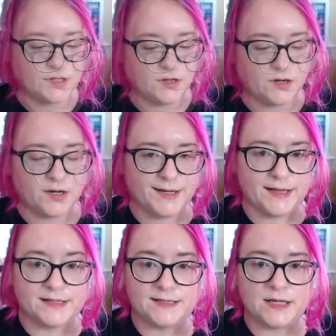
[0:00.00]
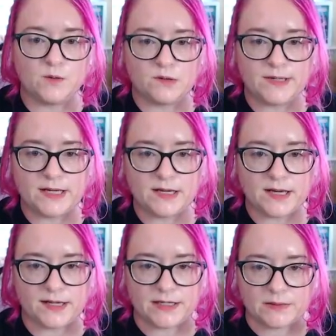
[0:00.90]
Alright, let's see what we can get
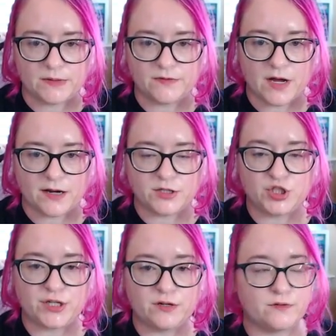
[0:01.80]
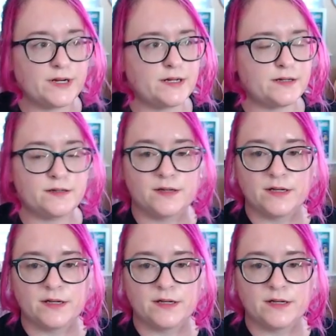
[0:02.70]
here. We've got a Chikorita.